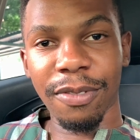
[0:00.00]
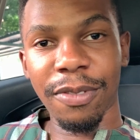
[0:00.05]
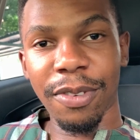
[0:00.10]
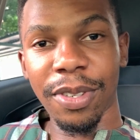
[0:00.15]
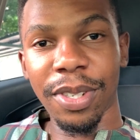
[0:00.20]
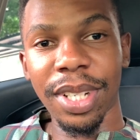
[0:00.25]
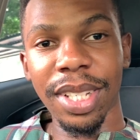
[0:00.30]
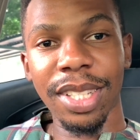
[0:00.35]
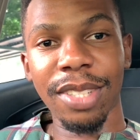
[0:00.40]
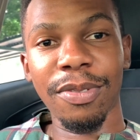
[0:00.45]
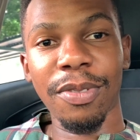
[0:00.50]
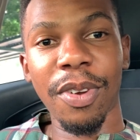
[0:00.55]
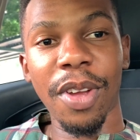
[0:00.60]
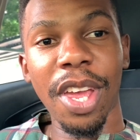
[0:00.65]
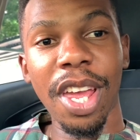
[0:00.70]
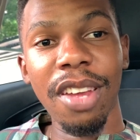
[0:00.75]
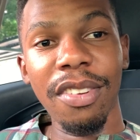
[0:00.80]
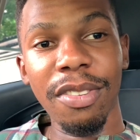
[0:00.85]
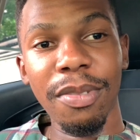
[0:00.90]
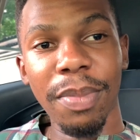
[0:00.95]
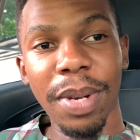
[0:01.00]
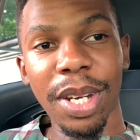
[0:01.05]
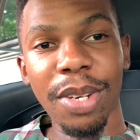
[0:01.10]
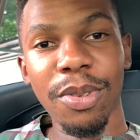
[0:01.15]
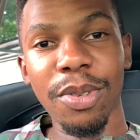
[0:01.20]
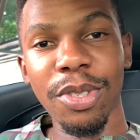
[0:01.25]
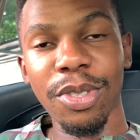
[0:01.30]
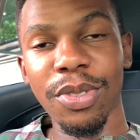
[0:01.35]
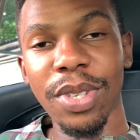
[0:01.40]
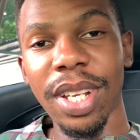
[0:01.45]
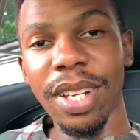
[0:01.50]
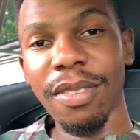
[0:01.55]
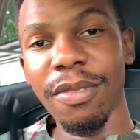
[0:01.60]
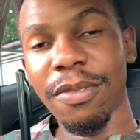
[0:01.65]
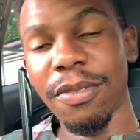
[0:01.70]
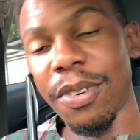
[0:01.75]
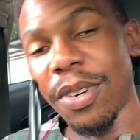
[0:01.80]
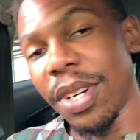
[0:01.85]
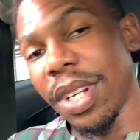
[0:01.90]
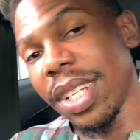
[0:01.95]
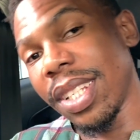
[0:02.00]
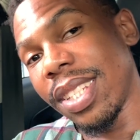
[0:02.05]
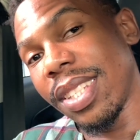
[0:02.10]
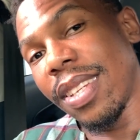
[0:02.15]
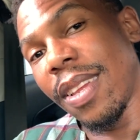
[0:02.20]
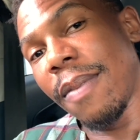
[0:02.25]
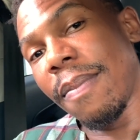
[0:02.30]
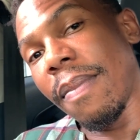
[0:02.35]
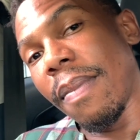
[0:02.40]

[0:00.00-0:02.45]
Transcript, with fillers: forex for everybody who's trading forex